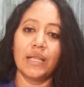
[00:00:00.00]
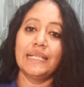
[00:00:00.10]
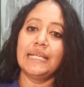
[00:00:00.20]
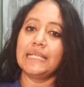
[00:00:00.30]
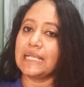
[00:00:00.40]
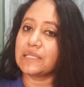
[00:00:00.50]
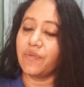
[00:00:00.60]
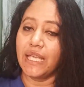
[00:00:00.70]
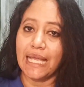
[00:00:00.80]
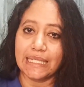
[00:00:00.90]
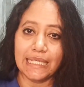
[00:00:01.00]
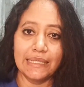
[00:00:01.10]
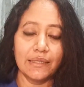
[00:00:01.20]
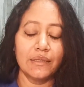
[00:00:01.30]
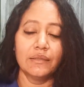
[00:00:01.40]
the details we get
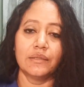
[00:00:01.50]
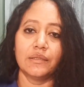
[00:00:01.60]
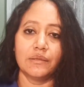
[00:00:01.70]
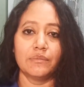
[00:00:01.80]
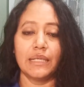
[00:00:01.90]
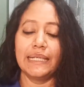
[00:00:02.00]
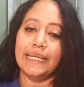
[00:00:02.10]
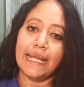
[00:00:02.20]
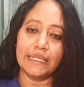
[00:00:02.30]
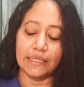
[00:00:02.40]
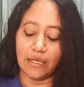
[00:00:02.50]
in the net